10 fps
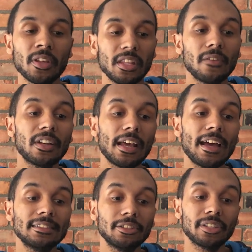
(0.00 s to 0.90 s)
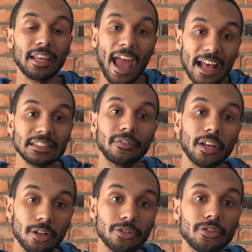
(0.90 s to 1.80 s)
Think of it as there's a cast of
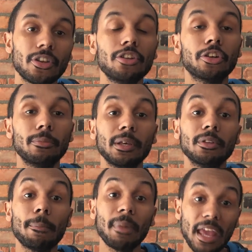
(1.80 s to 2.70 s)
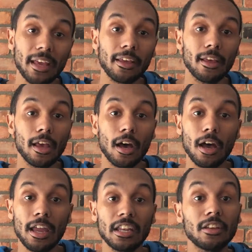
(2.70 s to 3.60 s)
characters and you're going to be able to pick
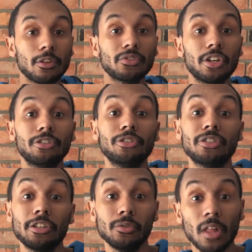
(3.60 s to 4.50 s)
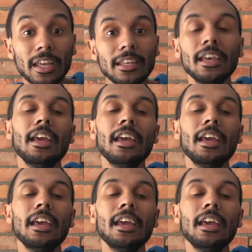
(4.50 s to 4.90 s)
any of those characters that you like,